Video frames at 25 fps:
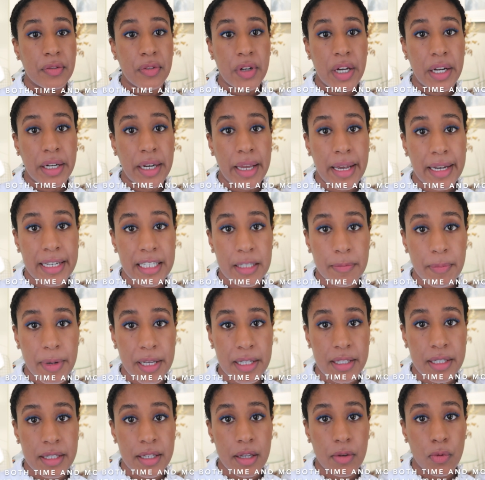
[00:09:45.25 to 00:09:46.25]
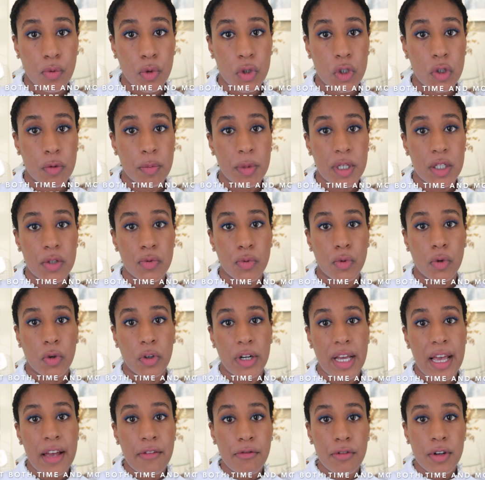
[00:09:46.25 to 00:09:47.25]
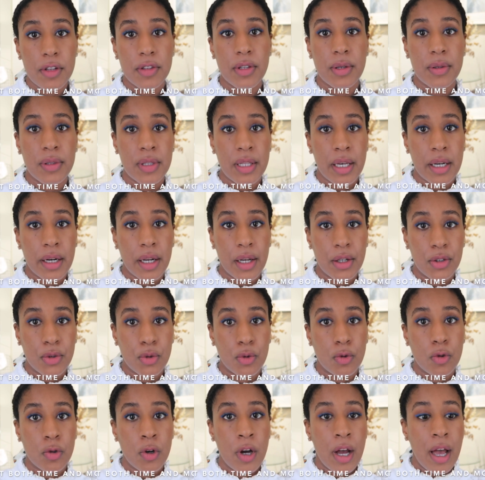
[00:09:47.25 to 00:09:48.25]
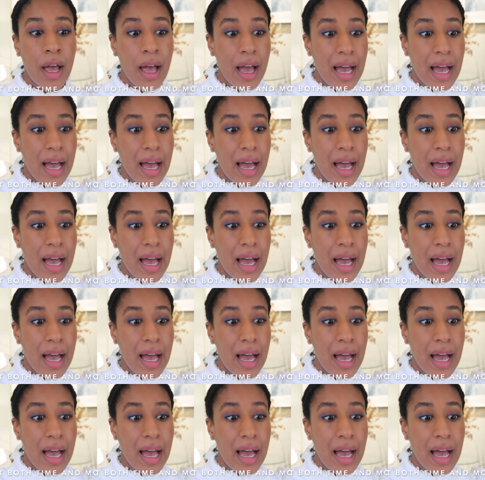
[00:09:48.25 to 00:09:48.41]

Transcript: very expensive, which means for everything that I do,